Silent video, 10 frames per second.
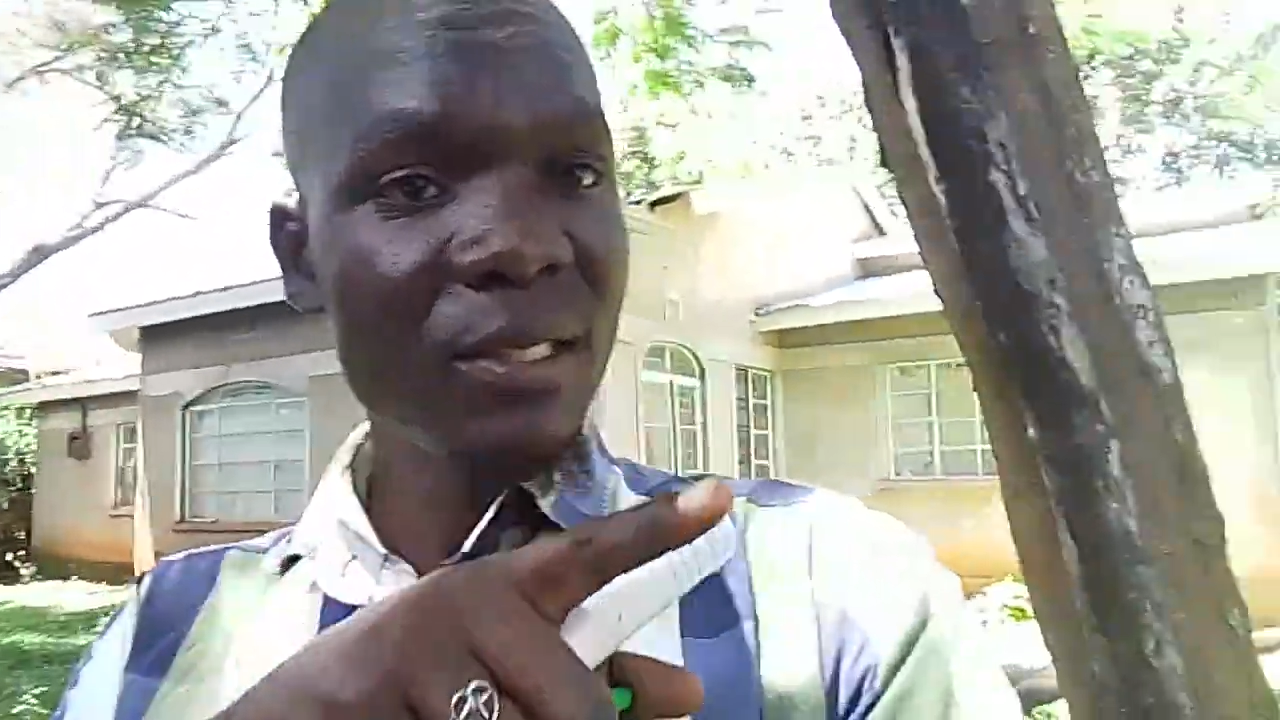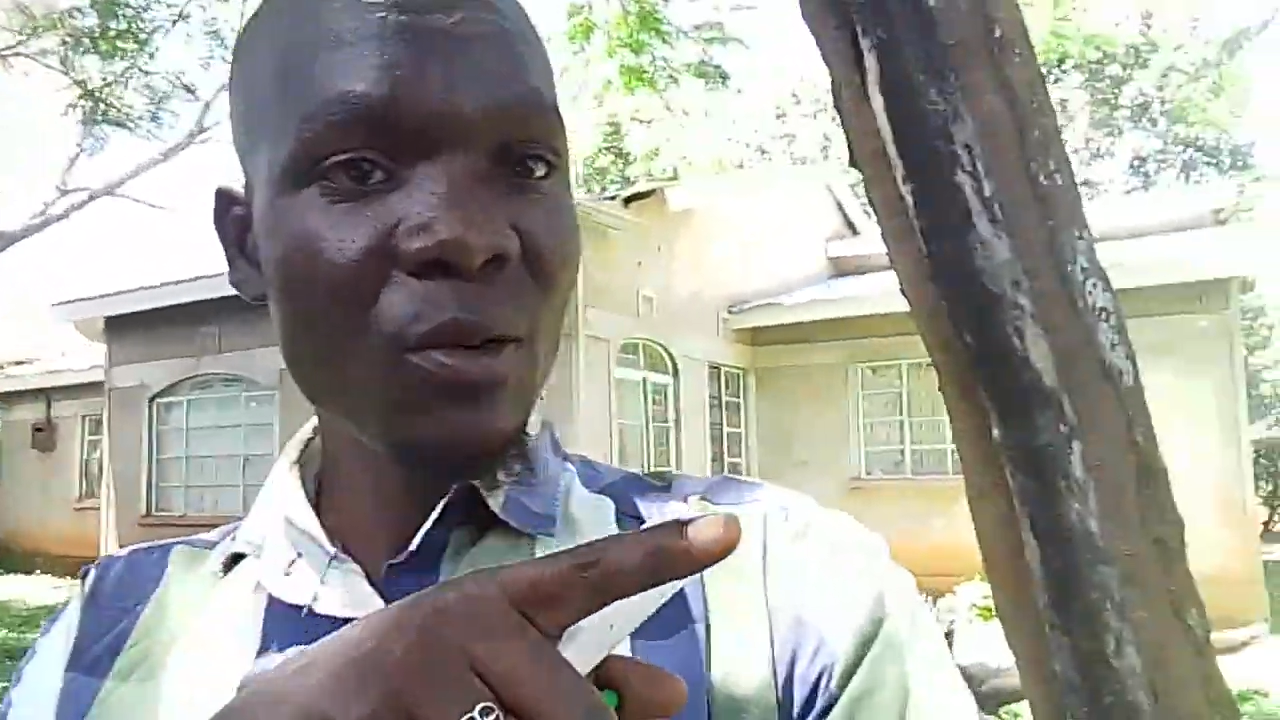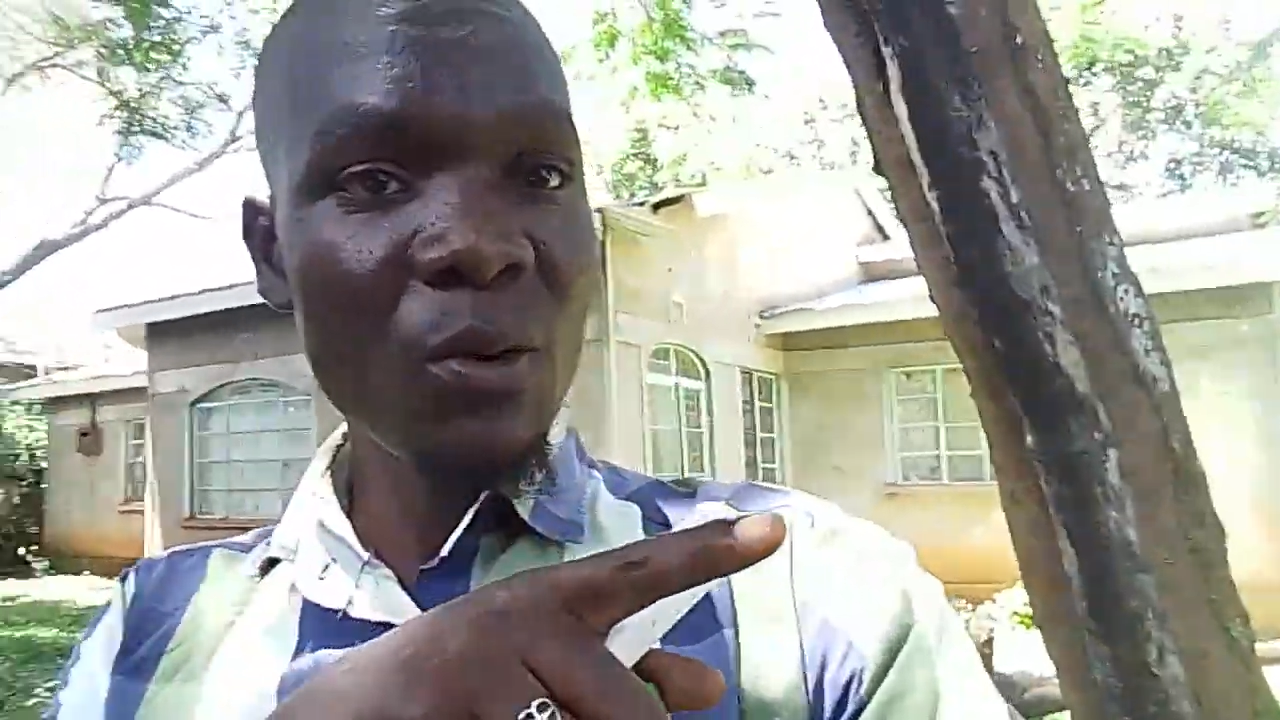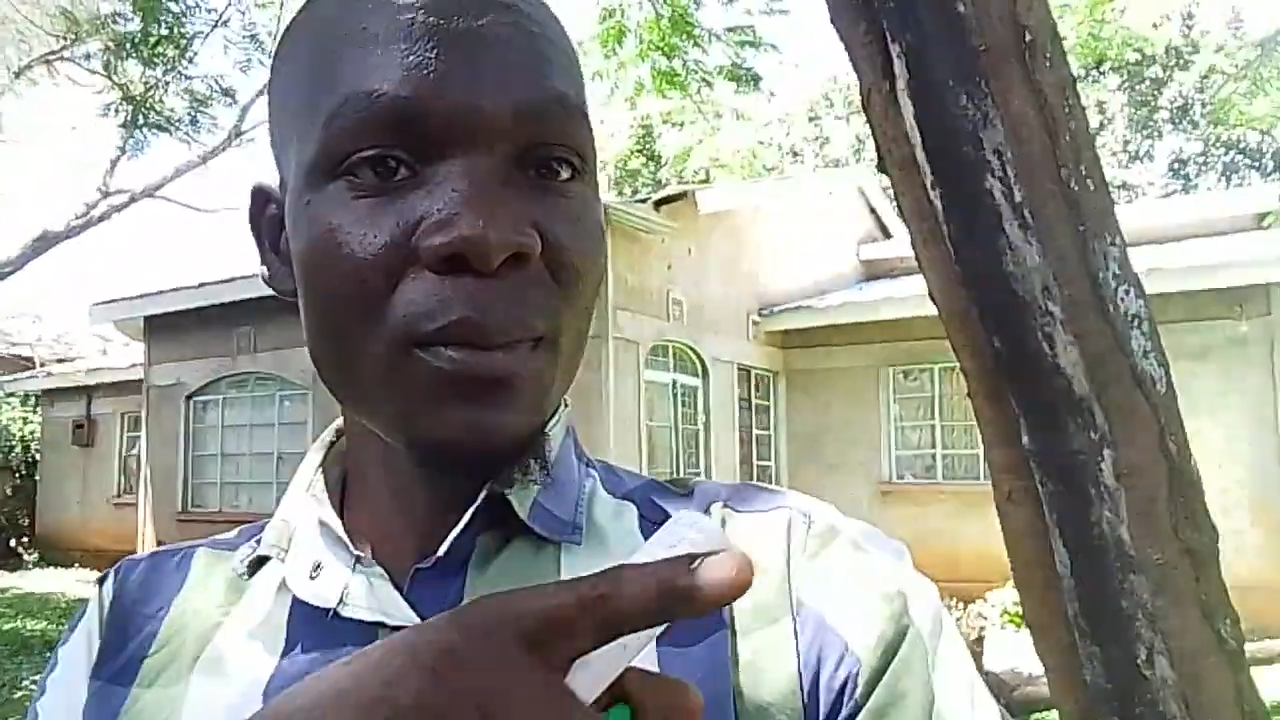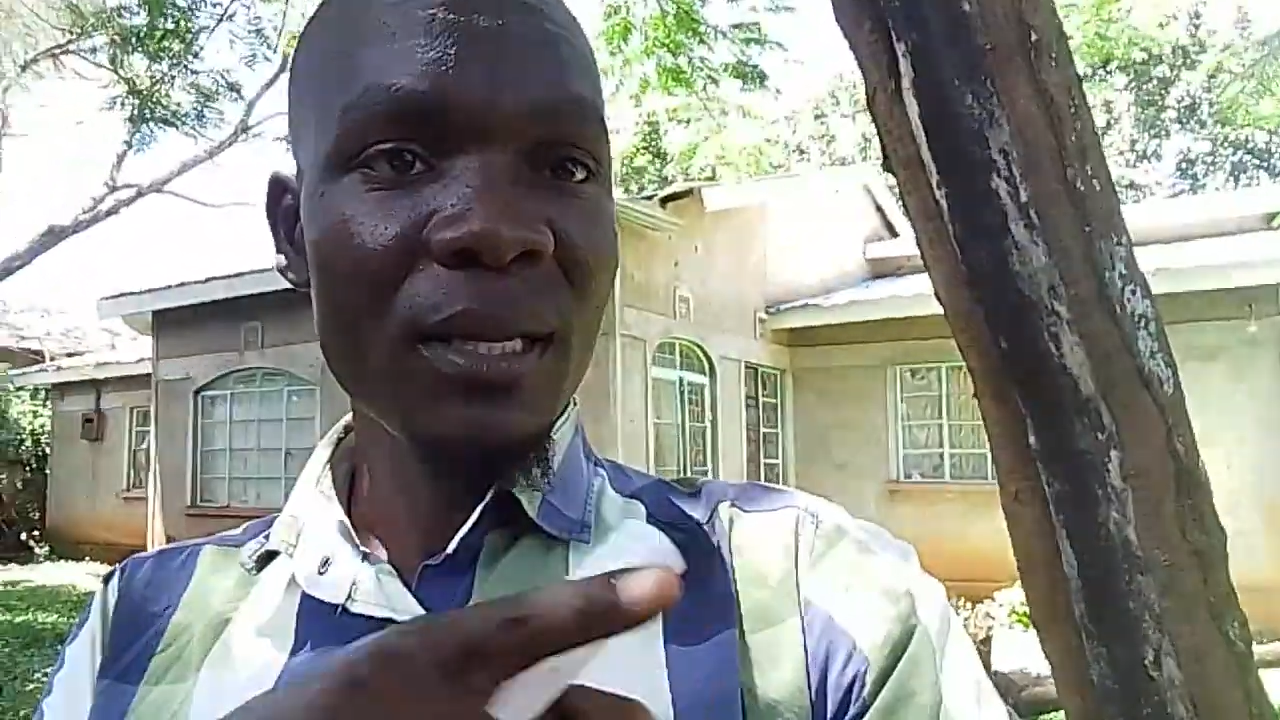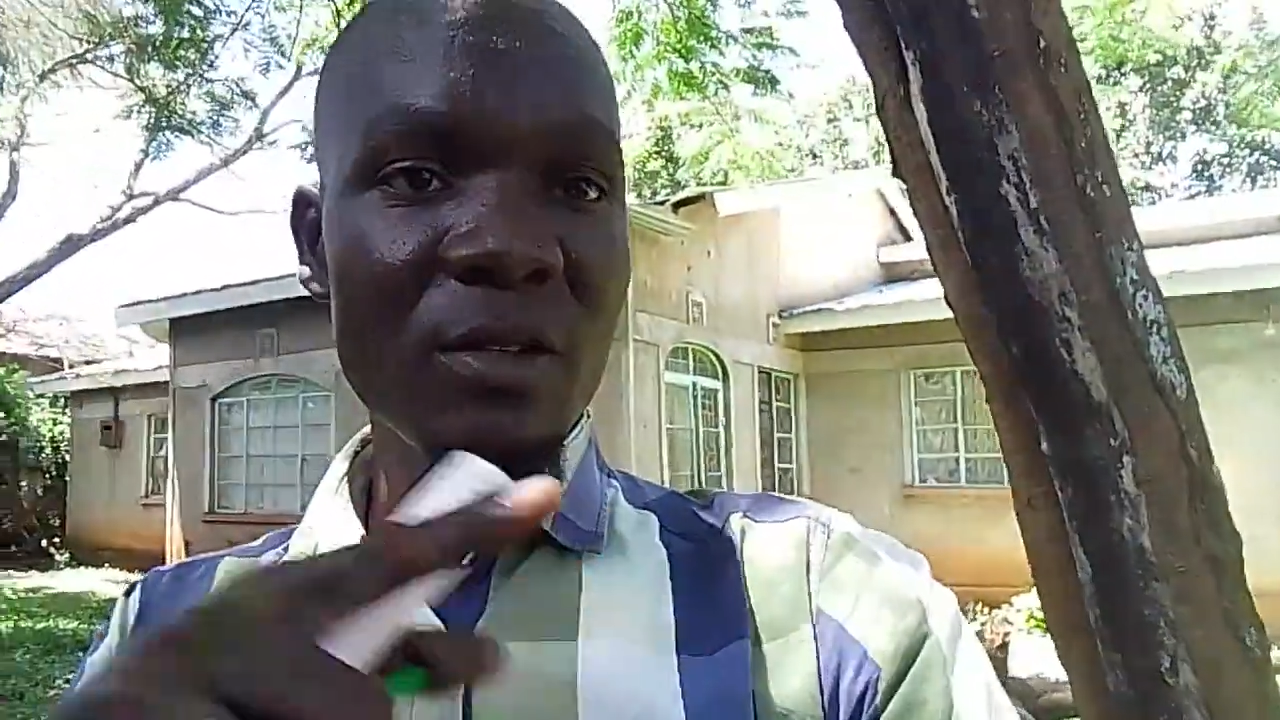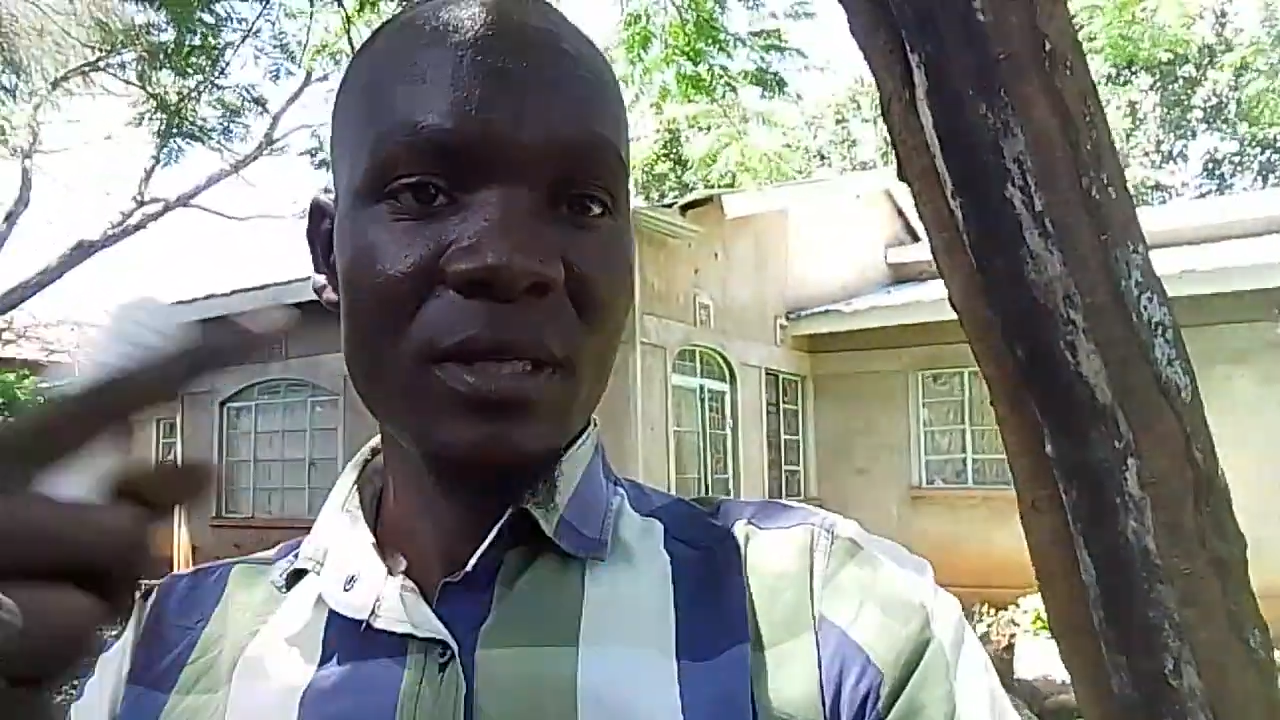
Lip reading: this home